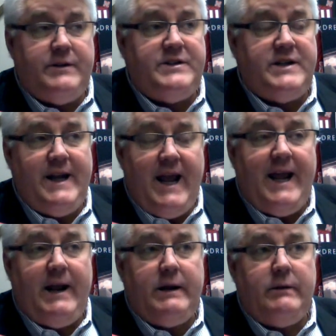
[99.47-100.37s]

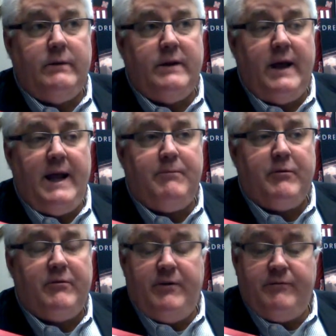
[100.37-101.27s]
Today, the
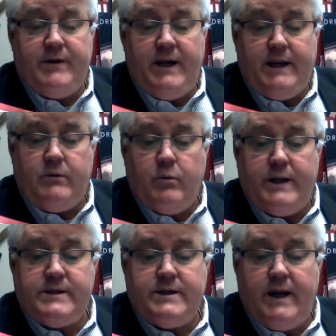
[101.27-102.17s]
April 15th,
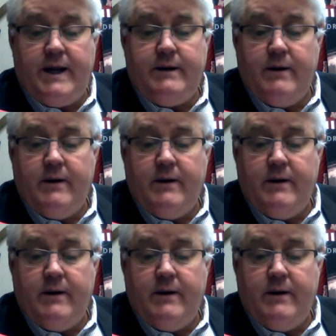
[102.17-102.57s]
Wednesday,